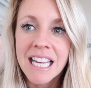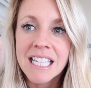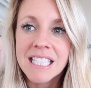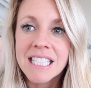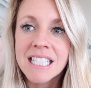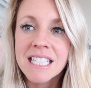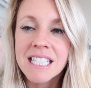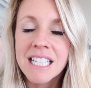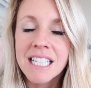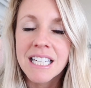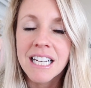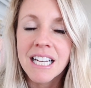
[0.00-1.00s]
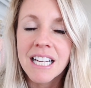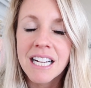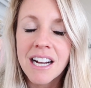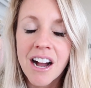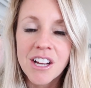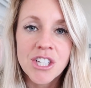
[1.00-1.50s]
is,
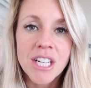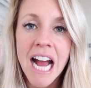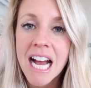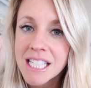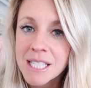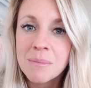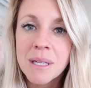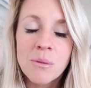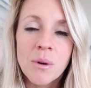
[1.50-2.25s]
gosh, it has to be